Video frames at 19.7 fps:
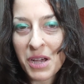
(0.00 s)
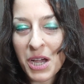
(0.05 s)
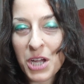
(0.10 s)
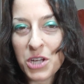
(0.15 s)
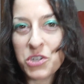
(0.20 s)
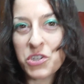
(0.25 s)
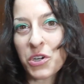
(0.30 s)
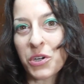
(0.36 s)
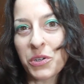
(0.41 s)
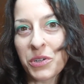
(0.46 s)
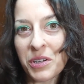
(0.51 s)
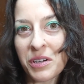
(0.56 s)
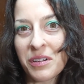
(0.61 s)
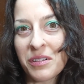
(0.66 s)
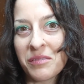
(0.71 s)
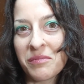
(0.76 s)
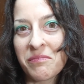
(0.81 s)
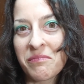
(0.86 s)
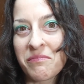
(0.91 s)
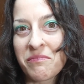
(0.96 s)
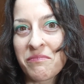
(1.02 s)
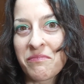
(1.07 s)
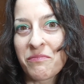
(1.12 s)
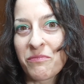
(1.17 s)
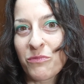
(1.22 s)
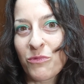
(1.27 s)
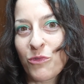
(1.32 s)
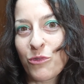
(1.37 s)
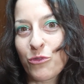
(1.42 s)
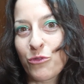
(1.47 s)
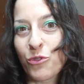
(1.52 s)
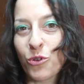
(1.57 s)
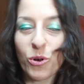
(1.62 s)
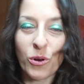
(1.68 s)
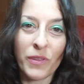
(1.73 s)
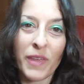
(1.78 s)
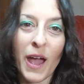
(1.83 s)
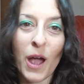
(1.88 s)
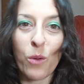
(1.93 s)
a journal
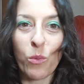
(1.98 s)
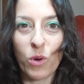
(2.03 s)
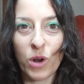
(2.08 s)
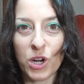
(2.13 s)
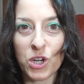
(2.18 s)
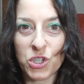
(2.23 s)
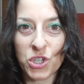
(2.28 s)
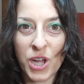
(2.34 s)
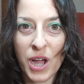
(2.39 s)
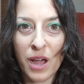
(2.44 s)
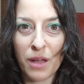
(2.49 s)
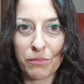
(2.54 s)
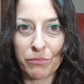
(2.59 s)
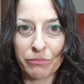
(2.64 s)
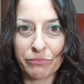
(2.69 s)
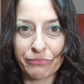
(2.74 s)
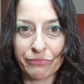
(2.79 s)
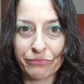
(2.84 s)
for that workshop.